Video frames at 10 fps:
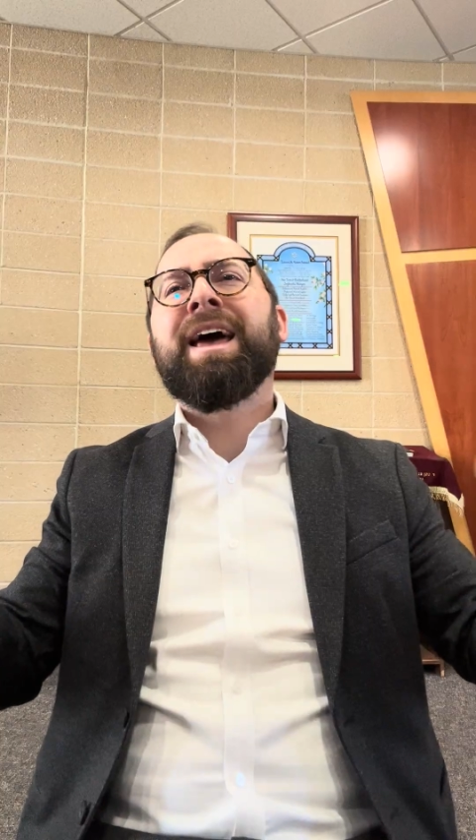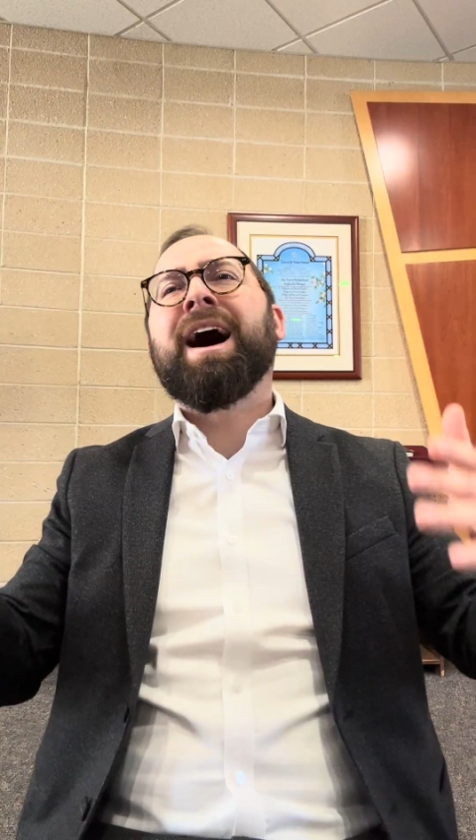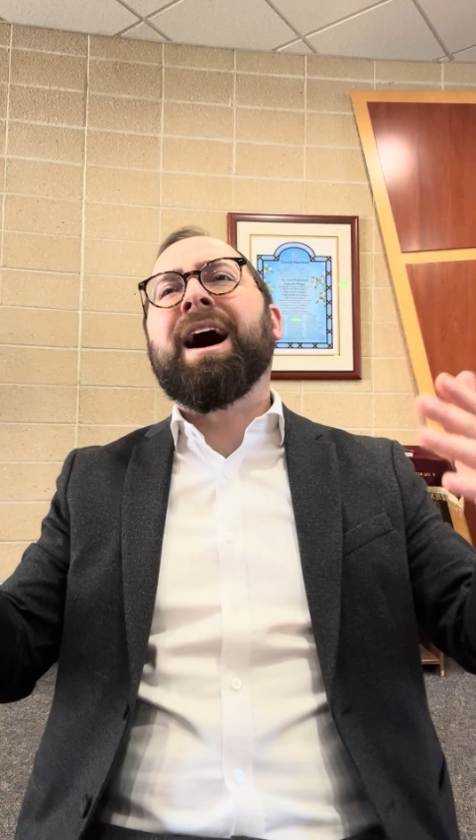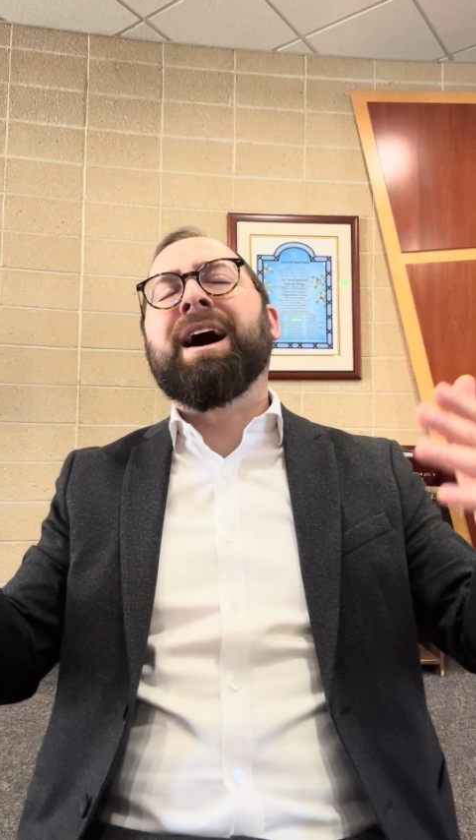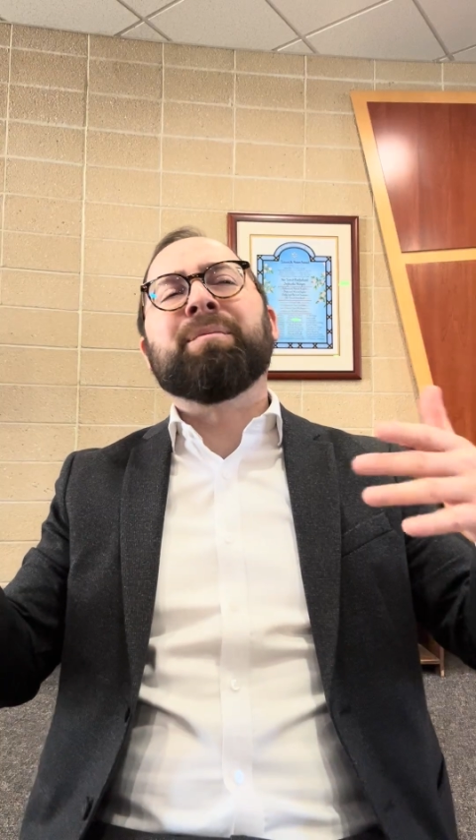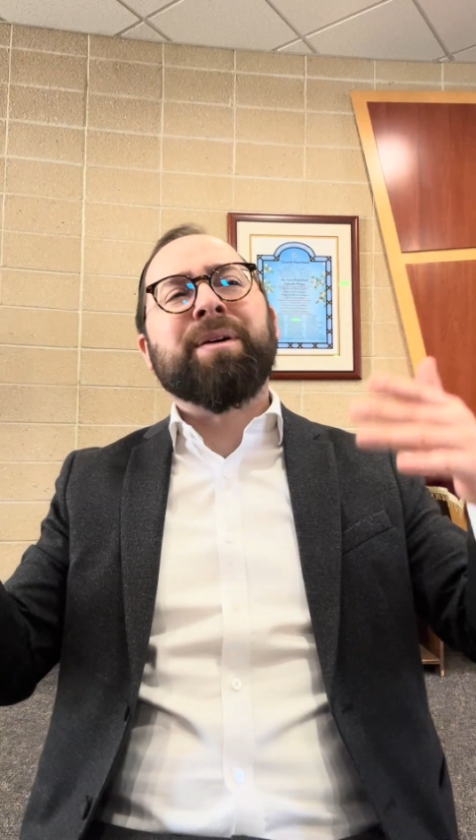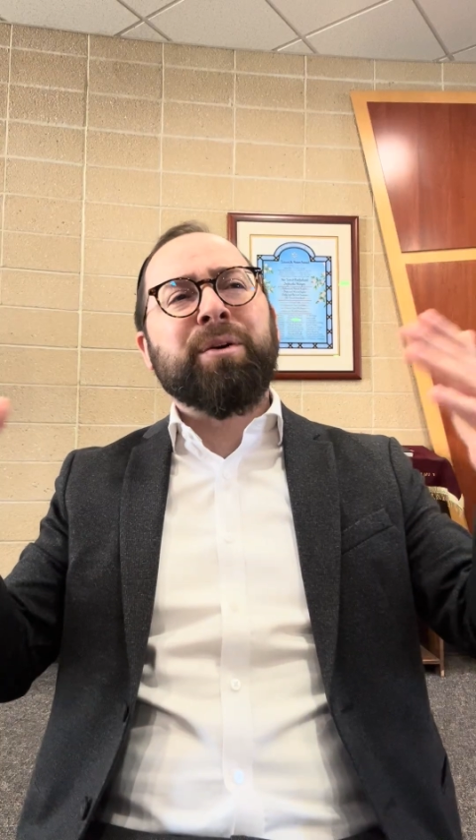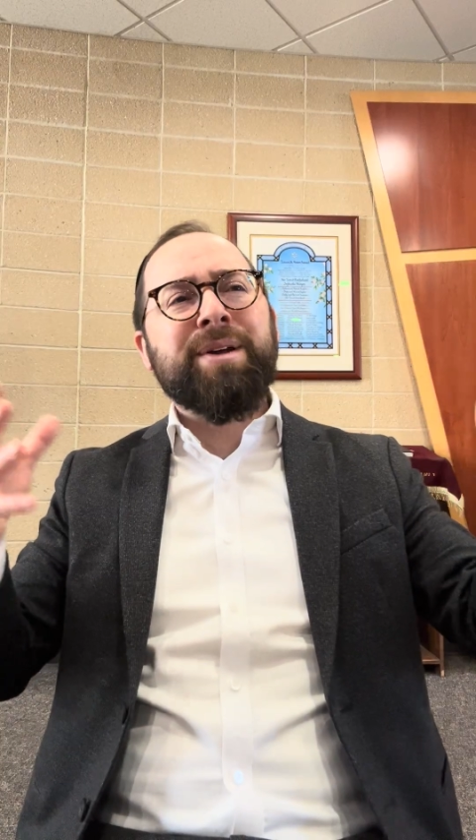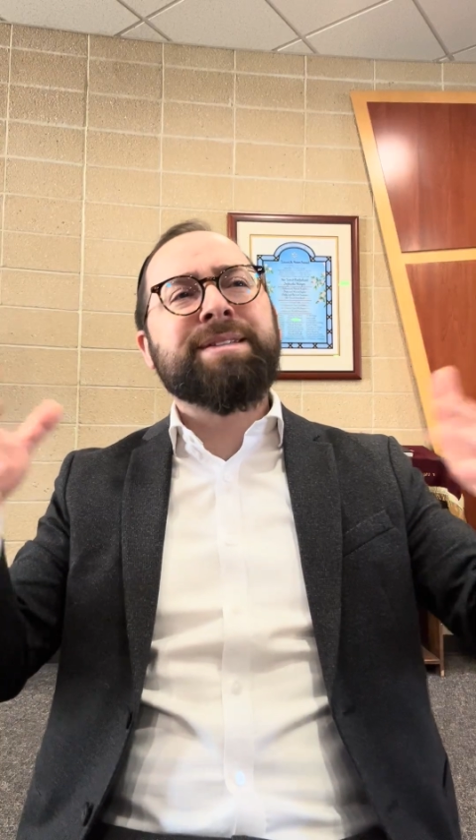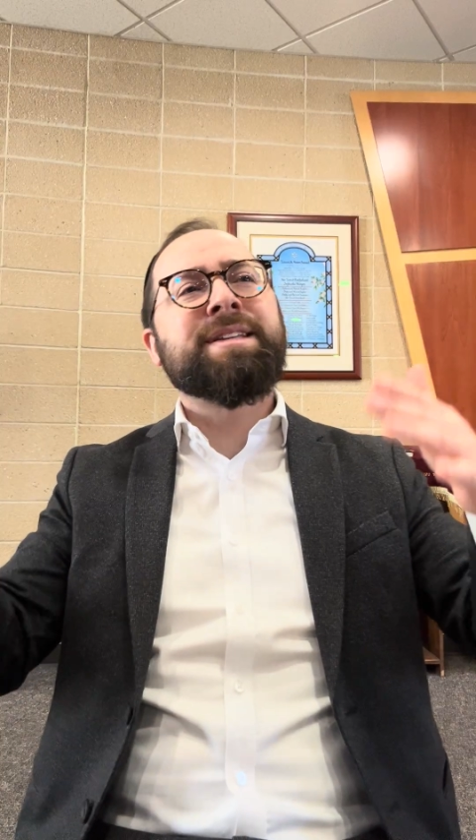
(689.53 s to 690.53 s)
but
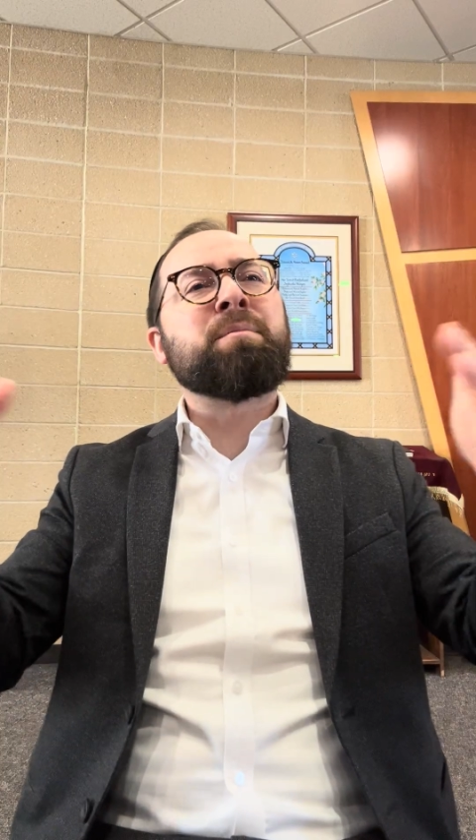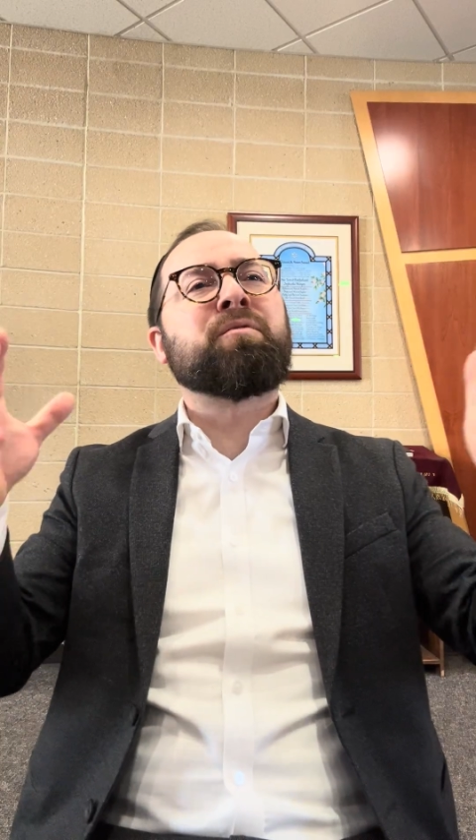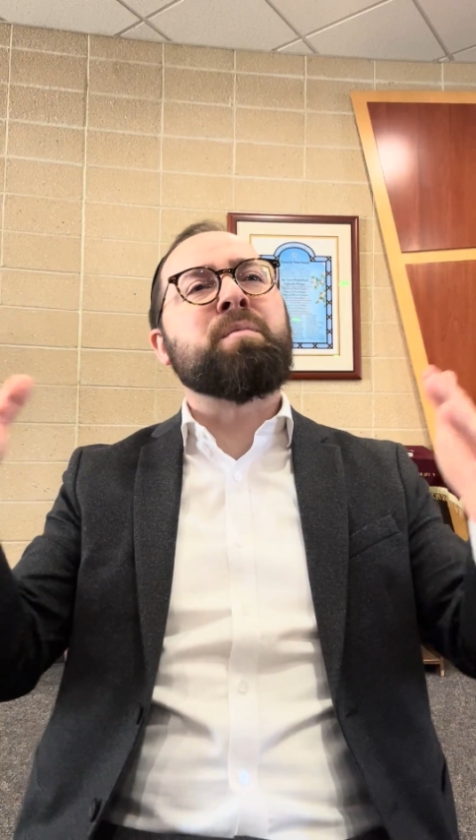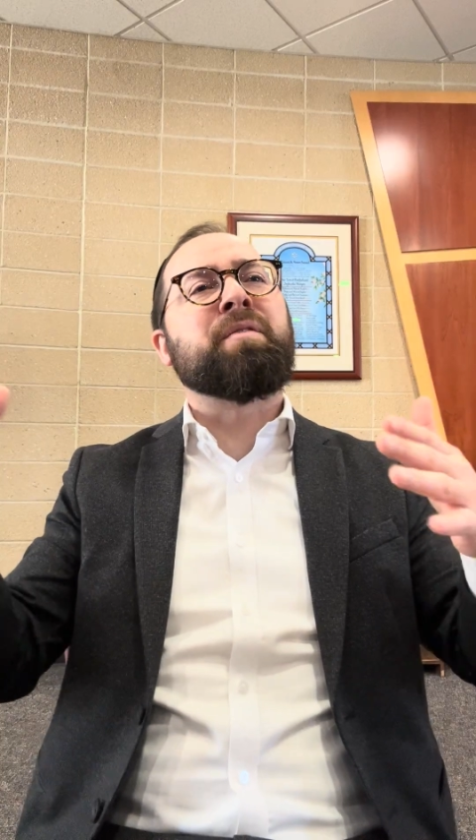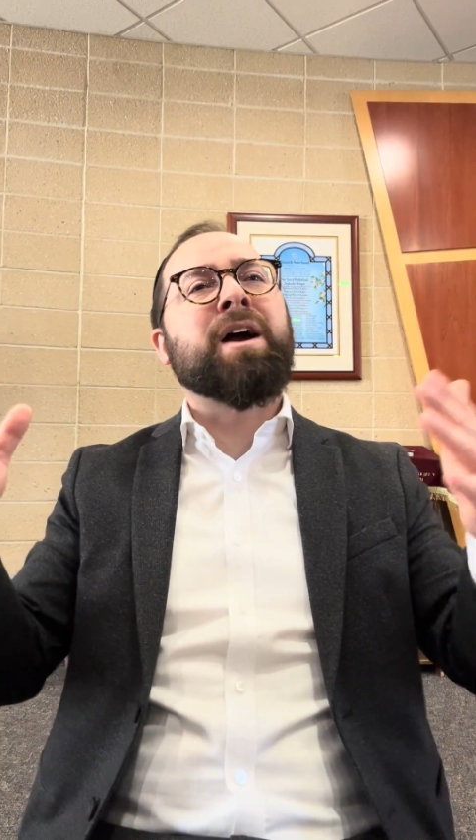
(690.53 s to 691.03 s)
there is some form of